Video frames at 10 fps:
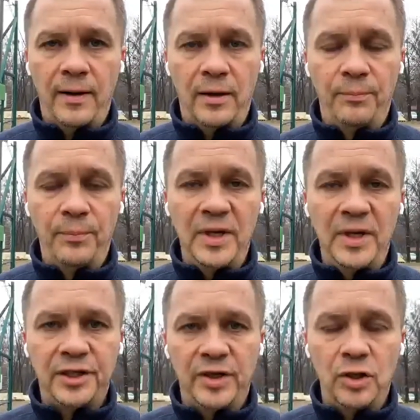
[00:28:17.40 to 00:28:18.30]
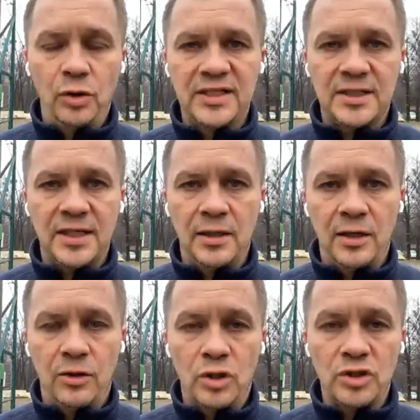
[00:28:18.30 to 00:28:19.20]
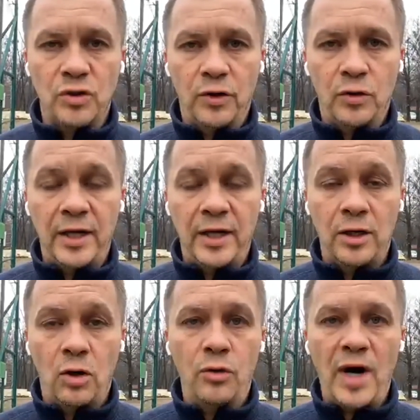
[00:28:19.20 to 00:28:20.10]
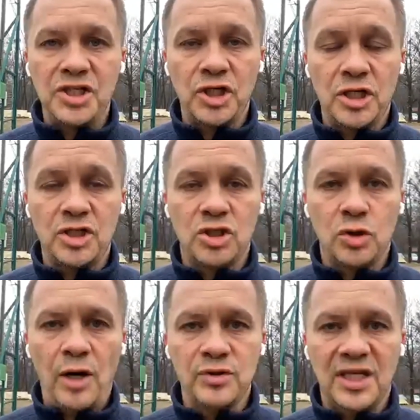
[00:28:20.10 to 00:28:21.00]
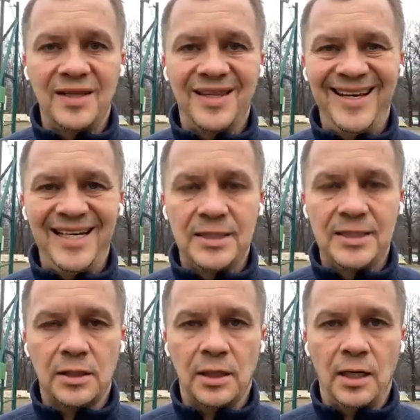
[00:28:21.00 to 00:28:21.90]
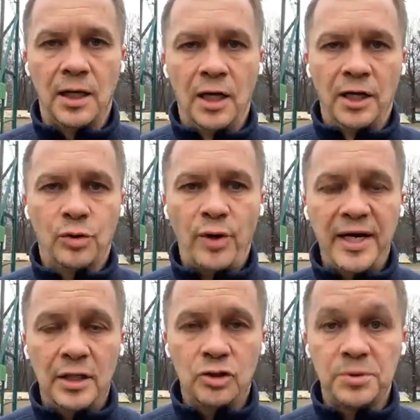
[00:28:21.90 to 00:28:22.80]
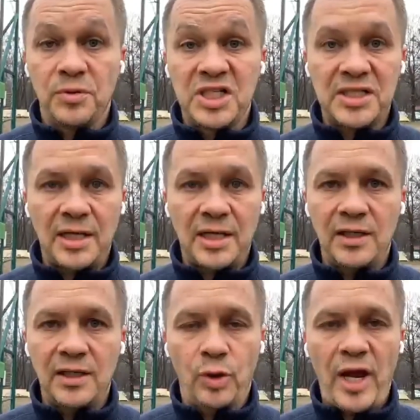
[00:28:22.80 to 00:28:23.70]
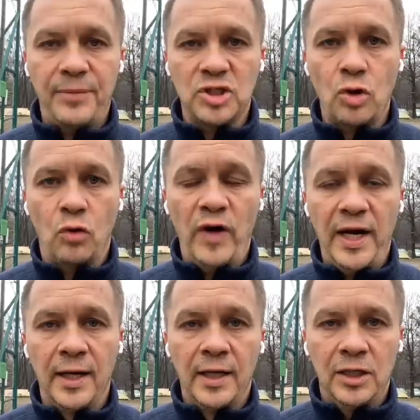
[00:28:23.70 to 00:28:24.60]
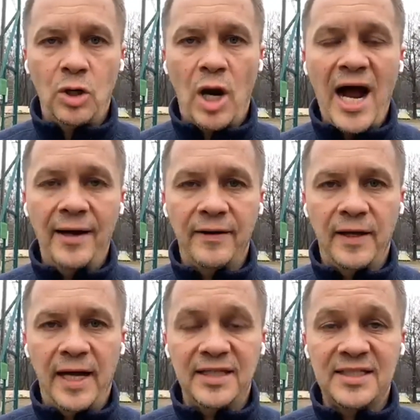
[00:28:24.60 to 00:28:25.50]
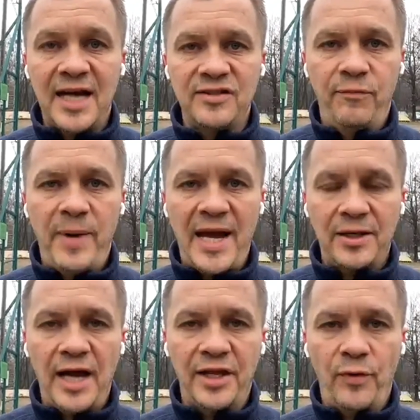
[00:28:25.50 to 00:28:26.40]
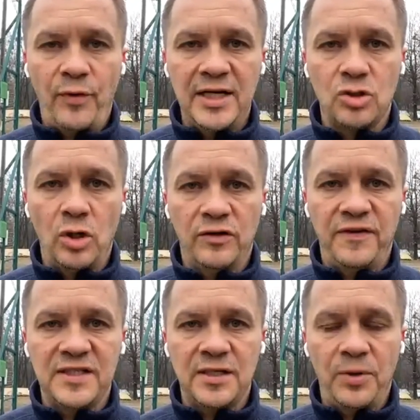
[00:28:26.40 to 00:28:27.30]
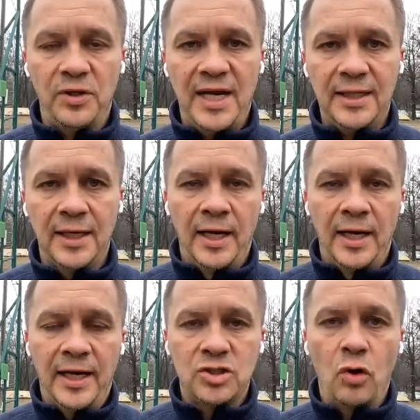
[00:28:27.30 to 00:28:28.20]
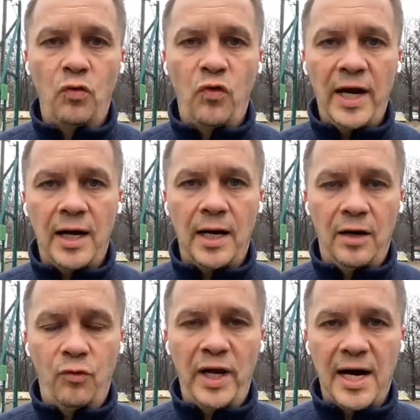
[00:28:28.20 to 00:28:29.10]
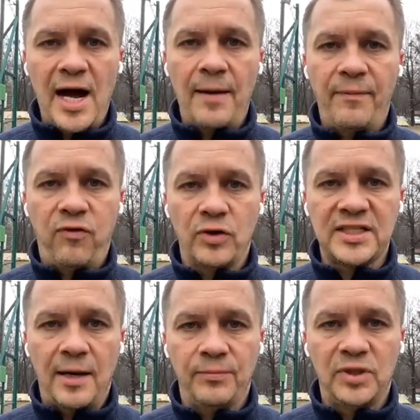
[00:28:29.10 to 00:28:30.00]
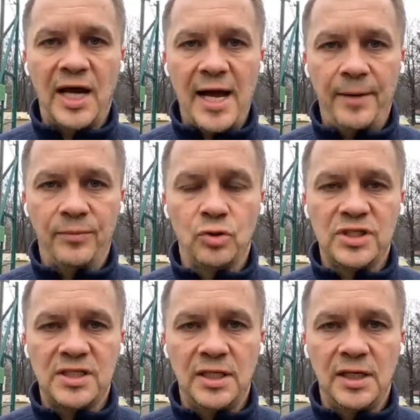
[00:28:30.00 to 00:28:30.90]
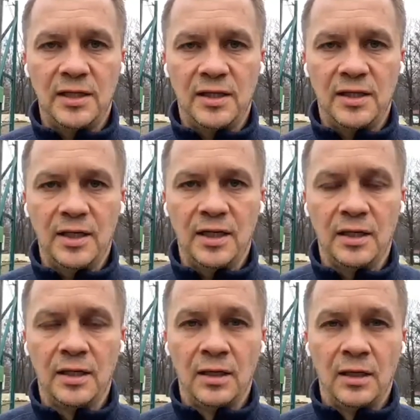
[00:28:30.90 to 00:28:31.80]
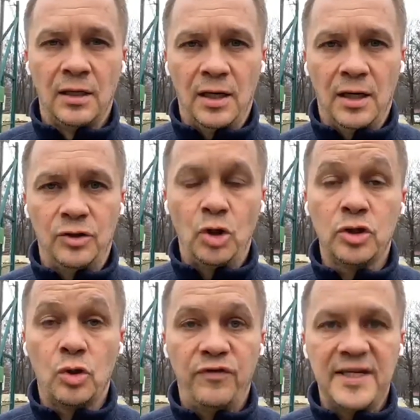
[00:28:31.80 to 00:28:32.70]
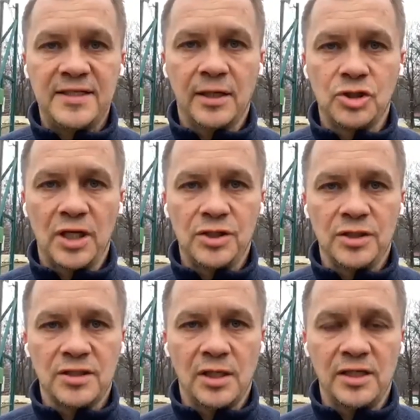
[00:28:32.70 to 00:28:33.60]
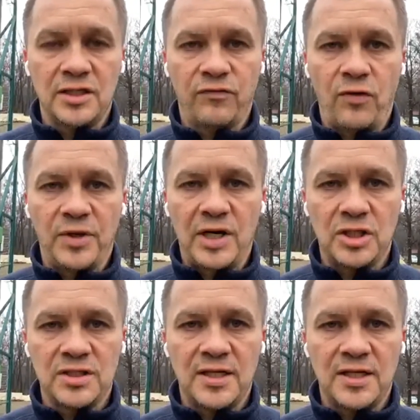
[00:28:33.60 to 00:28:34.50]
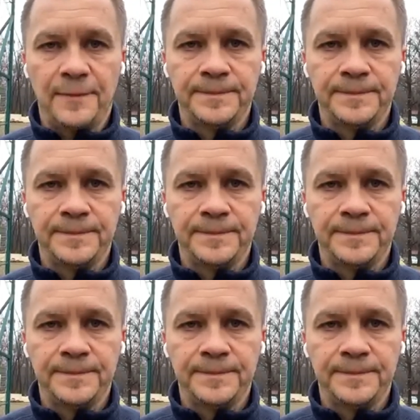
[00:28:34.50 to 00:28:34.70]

military units in the north of Ukraine, or Russia surrounds in the east Ukrainian troops, which is unlikely to happen. So we're, a decisive battle either way is not feasible yet, and so we are up for some time to see the not good faith negotiations, at least from the Russian side.